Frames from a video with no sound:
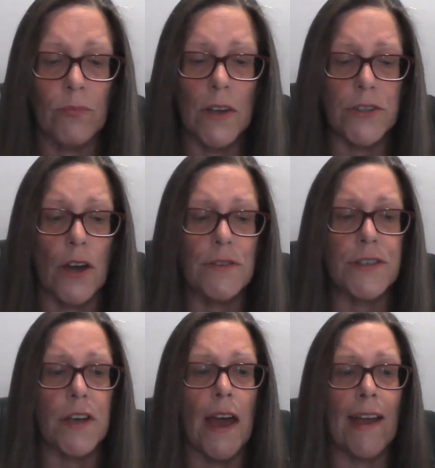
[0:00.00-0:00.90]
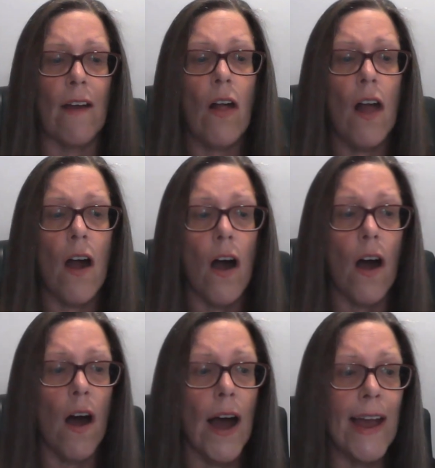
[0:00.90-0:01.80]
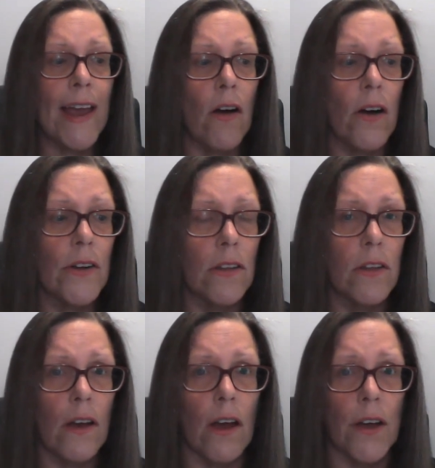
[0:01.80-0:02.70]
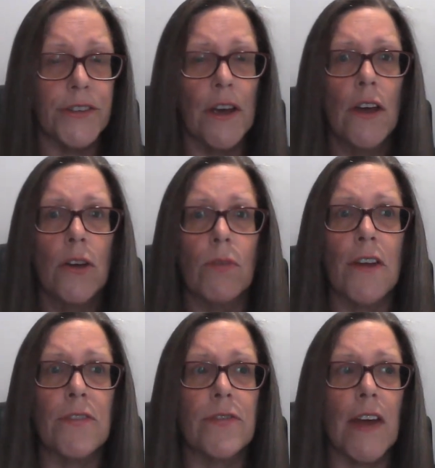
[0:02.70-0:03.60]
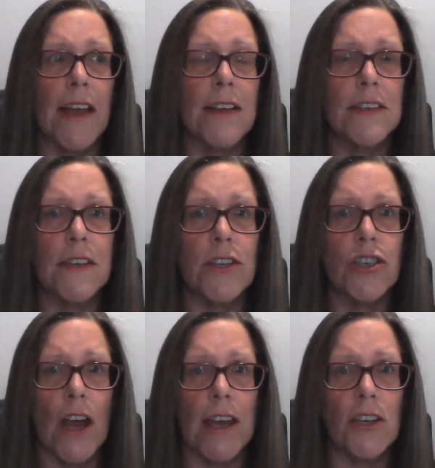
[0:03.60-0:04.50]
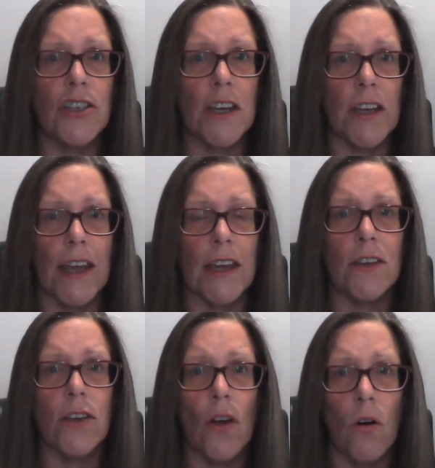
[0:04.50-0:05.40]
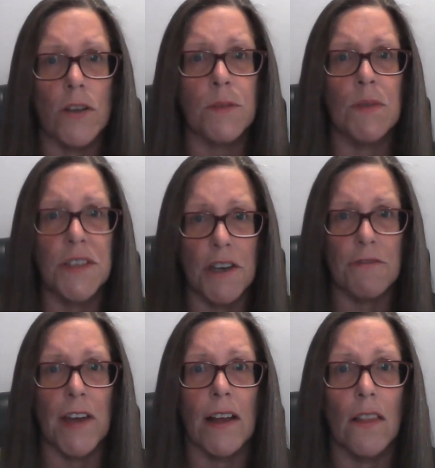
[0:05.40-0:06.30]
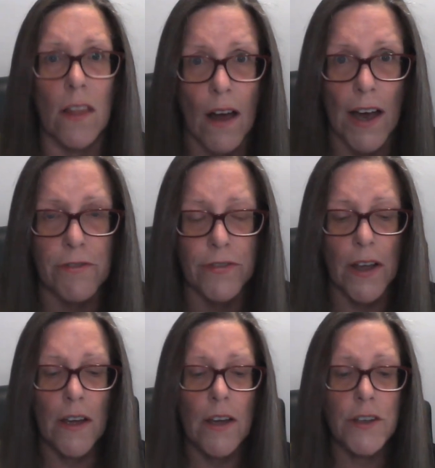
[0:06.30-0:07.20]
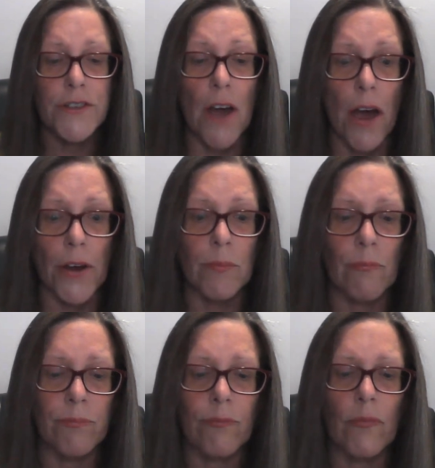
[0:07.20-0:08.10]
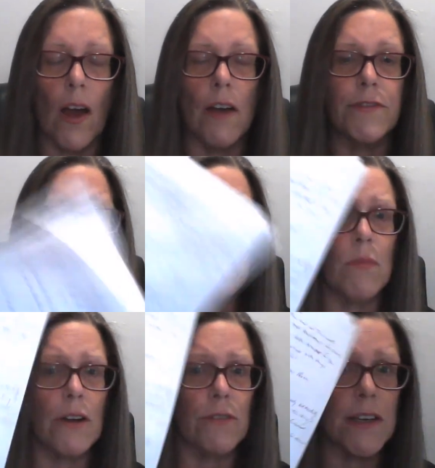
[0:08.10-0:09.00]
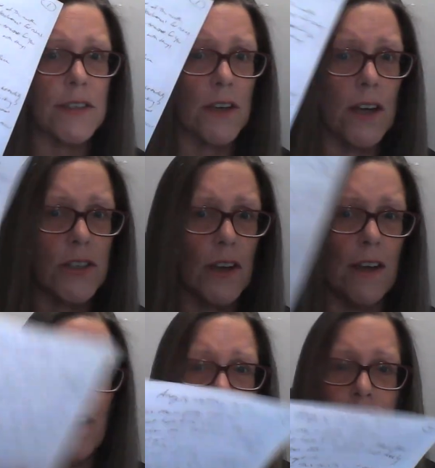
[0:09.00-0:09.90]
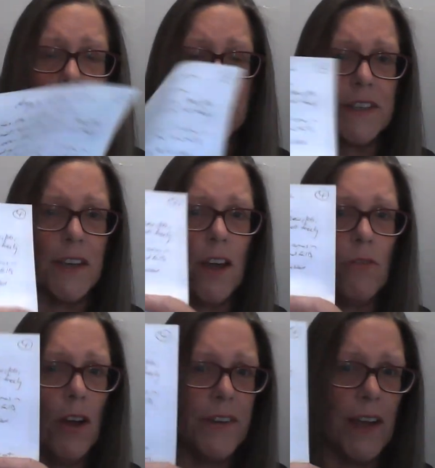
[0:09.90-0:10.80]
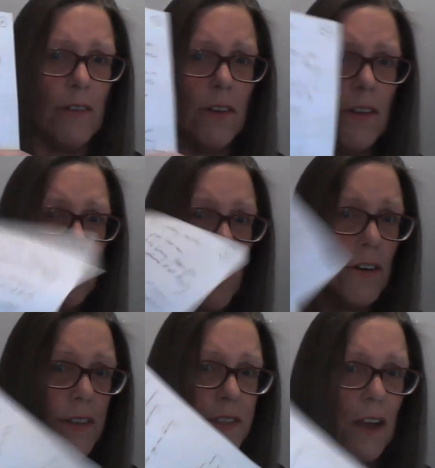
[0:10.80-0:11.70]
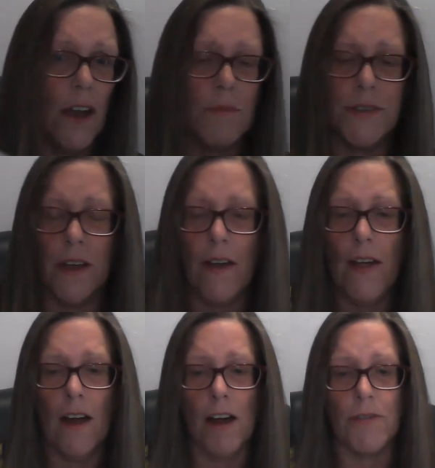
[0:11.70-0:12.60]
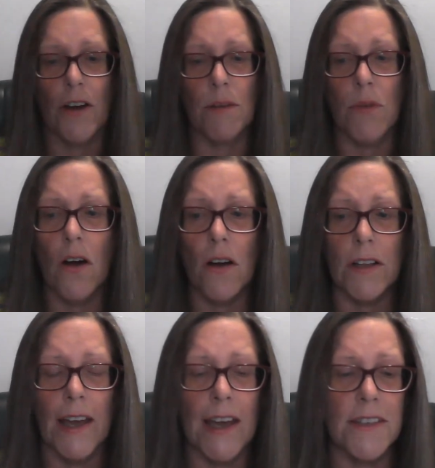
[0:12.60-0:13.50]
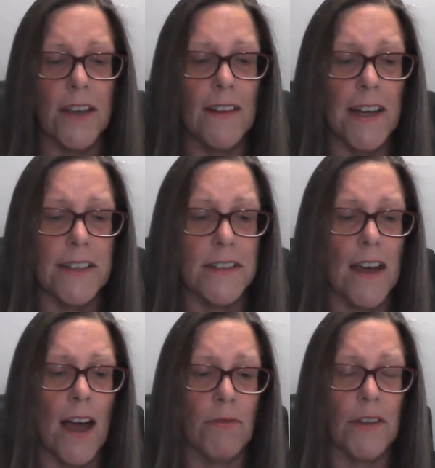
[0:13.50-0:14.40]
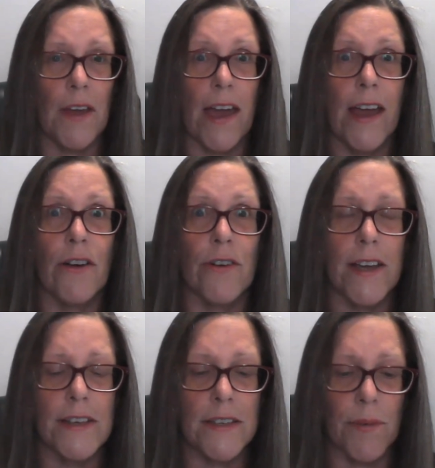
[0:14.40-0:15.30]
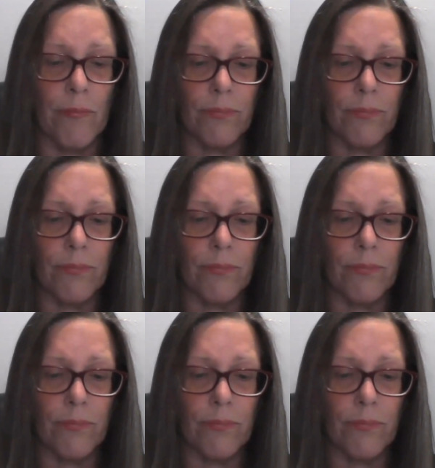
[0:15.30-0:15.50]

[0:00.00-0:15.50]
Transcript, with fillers: So stay high on alert with things that are changing in your specific life. So I've done my research. As you can see, I write down all the horoscopes. I've got them all here. So let's start with Aries.